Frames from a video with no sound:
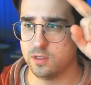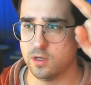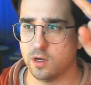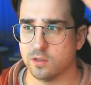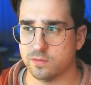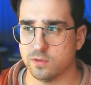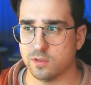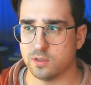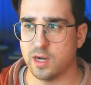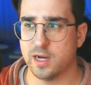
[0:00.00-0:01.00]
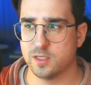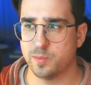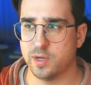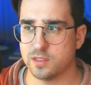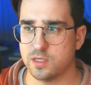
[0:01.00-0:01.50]
colorful little hot
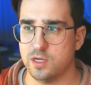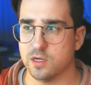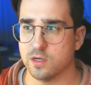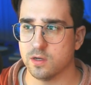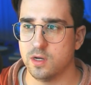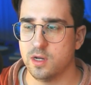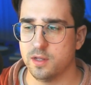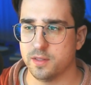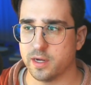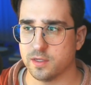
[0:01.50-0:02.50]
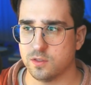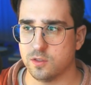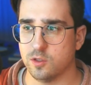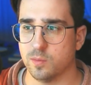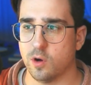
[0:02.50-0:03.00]
spots here that I
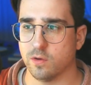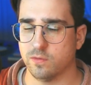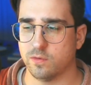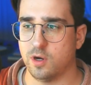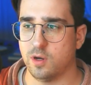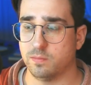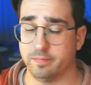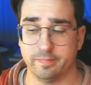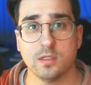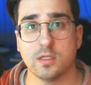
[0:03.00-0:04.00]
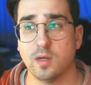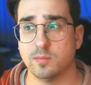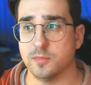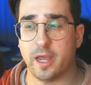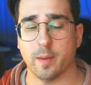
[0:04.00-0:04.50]
assume are from
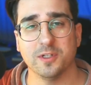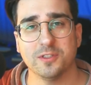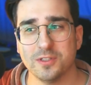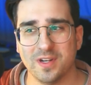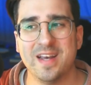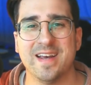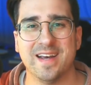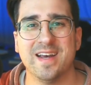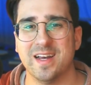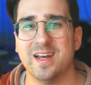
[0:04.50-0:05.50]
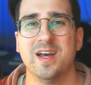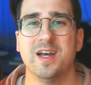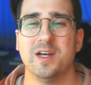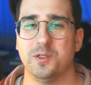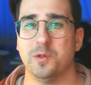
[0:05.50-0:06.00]
some damage
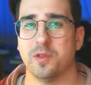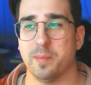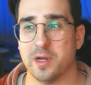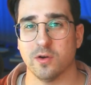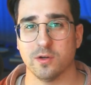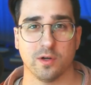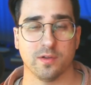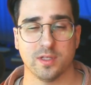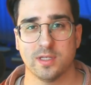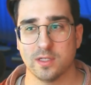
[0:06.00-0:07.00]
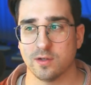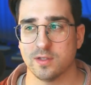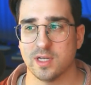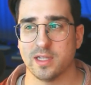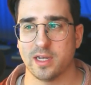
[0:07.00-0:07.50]
to the mirrors or the sensor
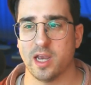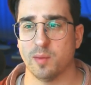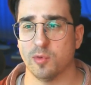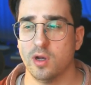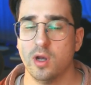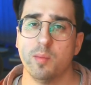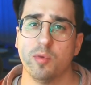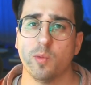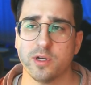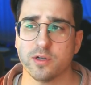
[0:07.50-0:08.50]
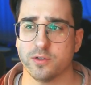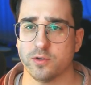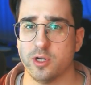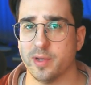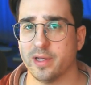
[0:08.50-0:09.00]
inside the camera, but when you're
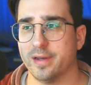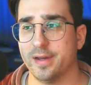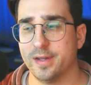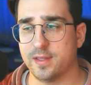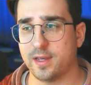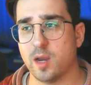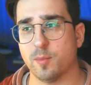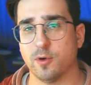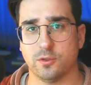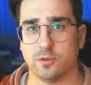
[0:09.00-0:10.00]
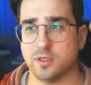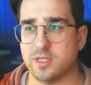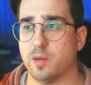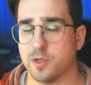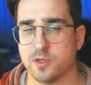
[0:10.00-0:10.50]
streaming, the camera is shrunk
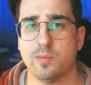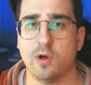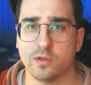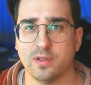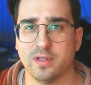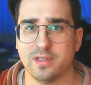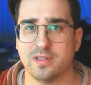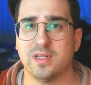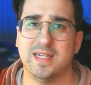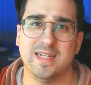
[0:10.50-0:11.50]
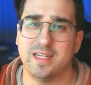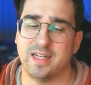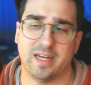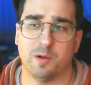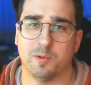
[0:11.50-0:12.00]
down much smaller than this, and
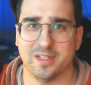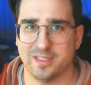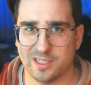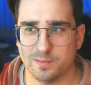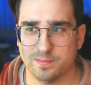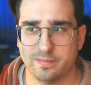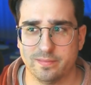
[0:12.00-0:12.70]
you can't really tell.